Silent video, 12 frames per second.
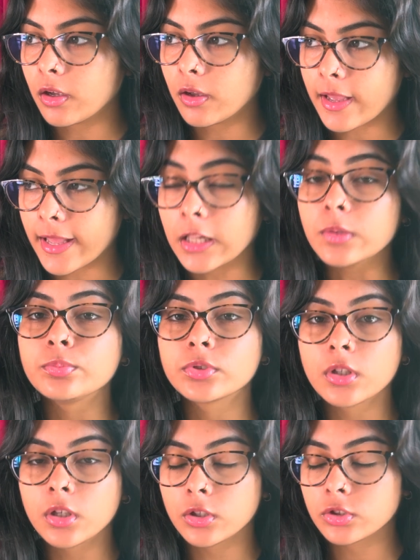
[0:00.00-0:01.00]
helps
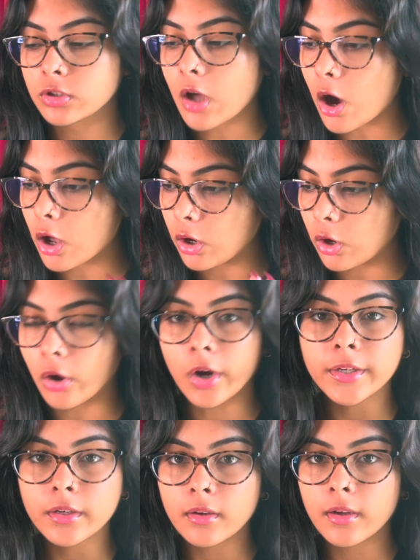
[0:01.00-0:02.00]
a
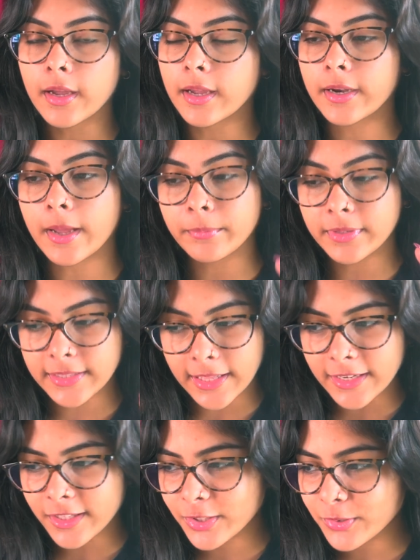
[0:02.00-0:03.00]
lot. And I'm
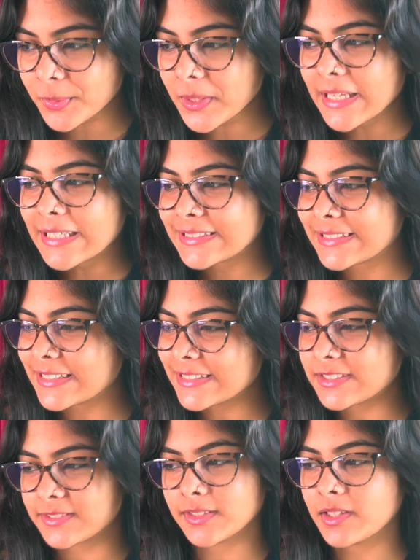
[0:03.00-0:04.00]
telling you,
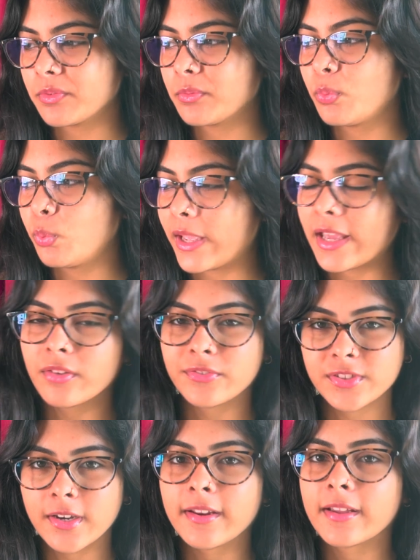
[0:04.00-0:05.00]
this way of
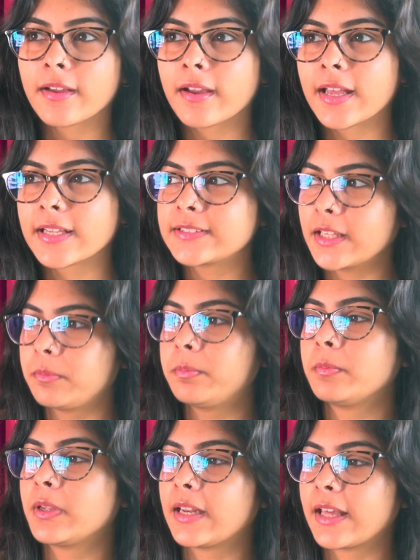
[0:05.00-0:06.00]
studying has
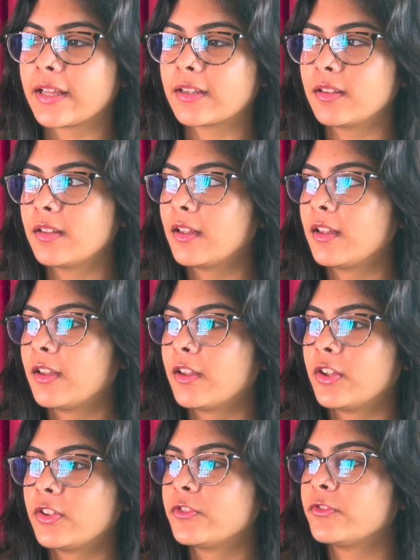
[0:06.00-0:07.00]
helped me like
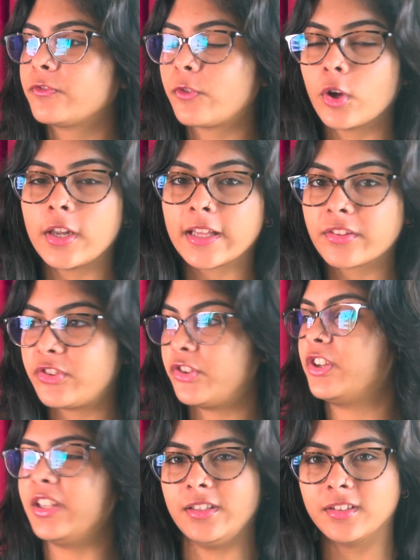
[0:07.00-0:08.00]
for like
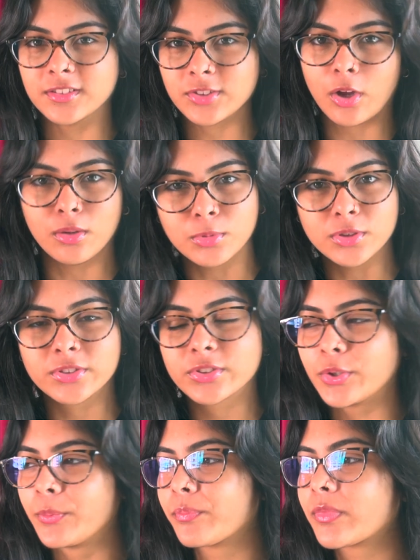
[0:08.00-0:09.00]
3 years almost.
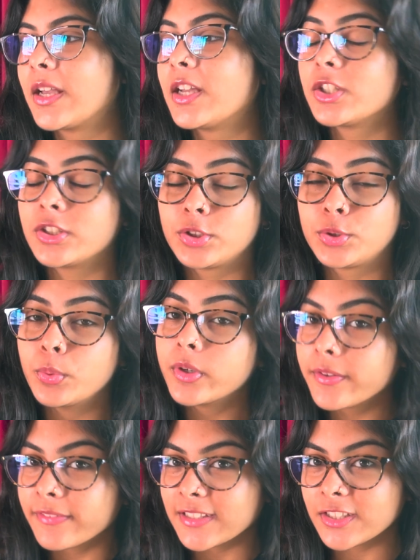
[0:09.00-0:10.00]
So do
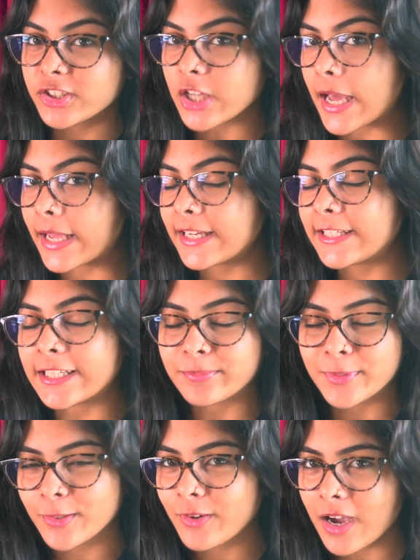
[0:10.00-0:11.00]
give it a try, let
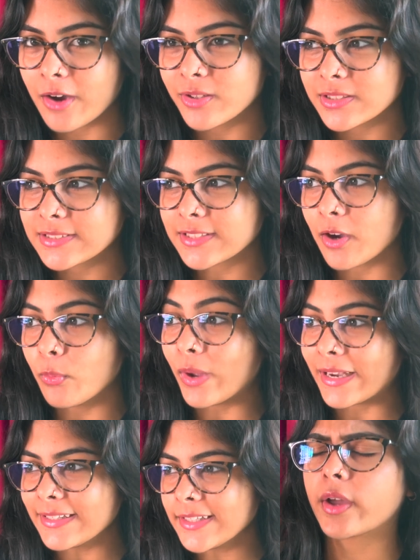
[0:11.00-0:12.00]
me know how it
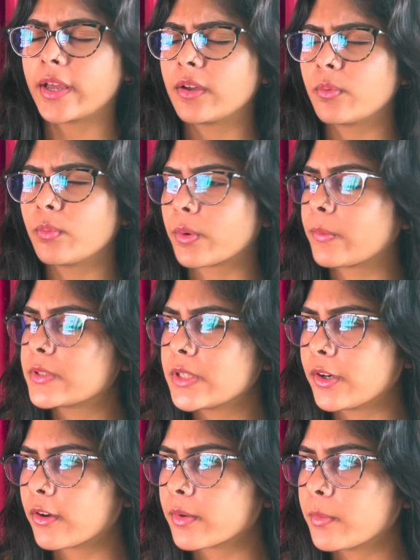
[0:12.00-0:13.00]
went. Okay, what was I
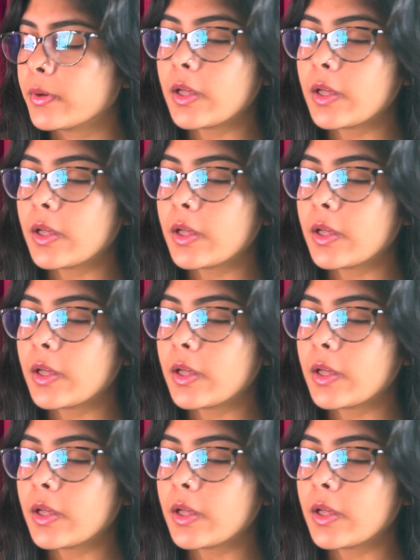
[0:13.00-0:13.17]
talking about?